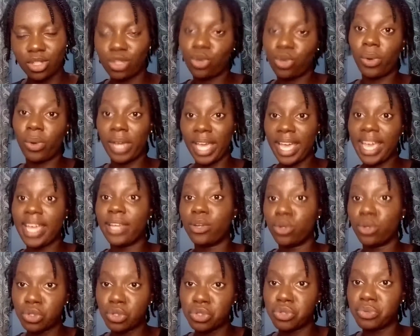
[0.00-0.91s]
your hair
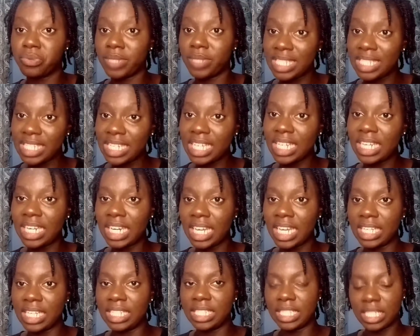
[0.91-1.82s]
not to retain
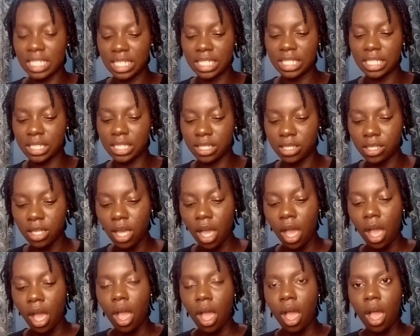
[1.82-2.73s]
length is
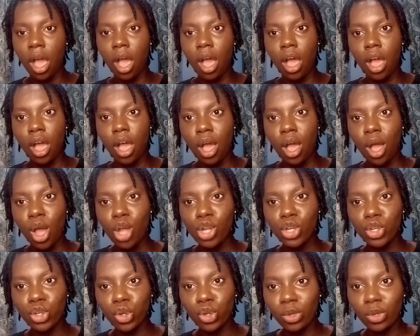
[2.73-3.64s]

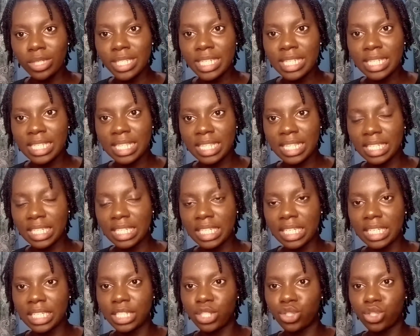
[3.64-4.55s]
not
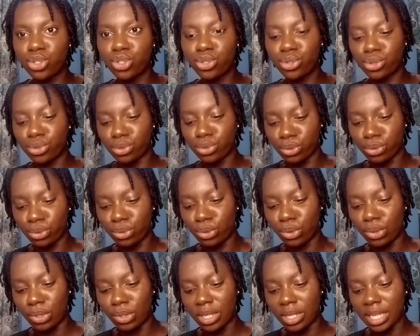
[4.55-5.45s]
sticking to
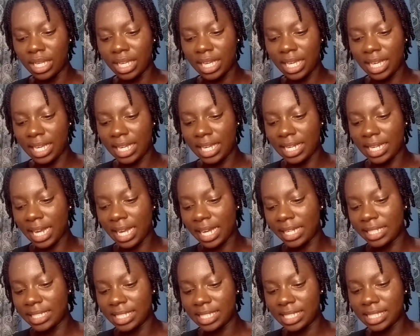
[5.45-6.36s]
a
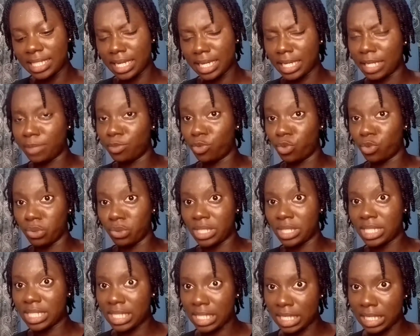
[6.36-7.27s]
ninth time
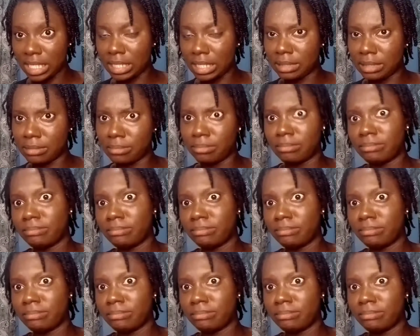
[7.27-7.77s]
routine.